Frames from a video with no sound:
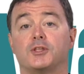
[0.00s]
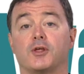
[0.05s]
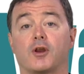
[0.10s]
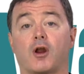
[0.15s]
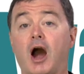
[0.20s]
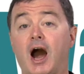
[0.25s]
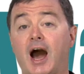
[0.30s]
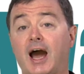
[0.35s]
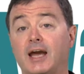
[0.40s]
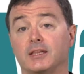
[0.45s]
that are
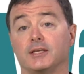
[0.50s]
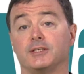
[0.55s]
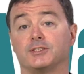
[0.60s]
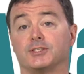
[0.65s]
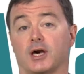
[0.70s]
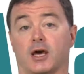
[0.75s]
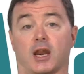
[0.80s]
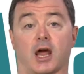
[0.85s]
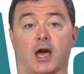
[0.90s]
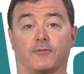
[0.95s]
highly
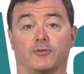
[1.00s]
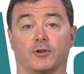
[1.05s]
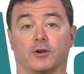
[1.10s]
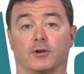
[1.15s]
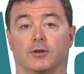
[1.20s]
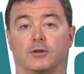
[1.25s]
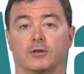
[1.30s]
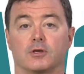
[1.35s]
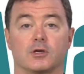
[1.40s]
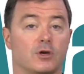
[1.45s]
sought after
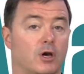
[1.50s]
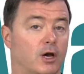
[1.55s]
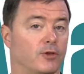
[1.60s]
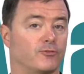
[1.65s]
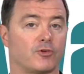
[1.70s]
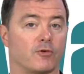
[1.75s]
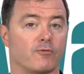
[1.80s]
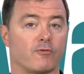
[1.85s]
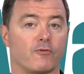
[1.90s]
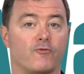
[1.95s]
can
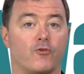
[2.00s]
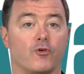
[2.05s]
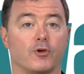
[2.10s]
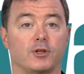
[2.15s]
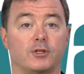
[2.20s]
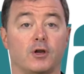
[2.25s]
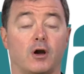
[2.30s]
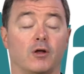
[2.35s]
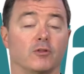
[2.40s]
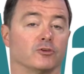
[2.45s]
cost over
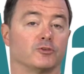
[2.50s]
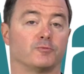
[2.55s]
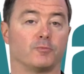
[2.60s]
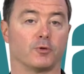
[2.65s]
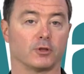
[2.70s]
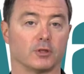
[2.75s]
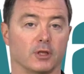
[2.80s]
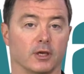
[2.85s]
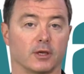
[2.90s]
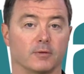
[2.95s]
$40 per
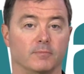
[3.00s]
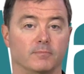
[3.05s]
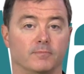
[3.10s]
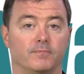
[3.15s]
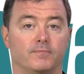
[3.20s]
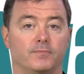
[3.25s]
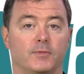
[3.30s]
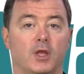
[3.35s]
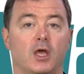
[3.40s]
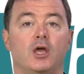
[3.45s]
click,
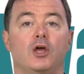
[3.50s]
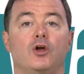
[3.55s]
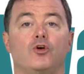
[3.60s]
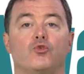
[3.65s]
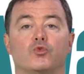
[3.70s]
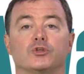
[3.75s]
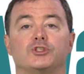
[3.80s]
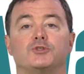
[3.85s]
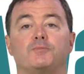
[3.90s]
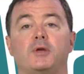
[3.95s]

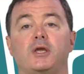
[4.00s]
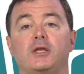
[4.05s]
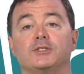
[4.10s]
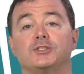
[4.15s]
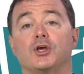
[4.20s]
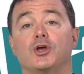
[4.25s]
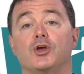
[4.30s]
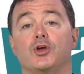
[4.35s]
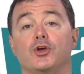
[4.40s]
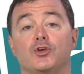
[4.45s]
which
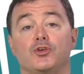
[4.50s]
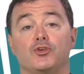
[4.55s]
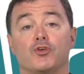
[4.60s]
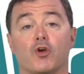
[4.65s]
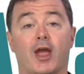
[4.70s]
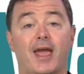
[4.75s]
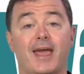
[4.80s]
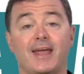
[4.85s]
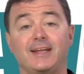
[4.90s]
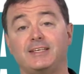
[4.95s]
means
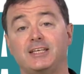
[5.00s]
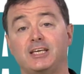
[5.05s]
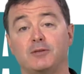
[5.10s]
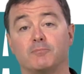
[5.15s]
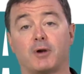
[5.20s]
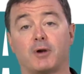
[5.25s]
your 18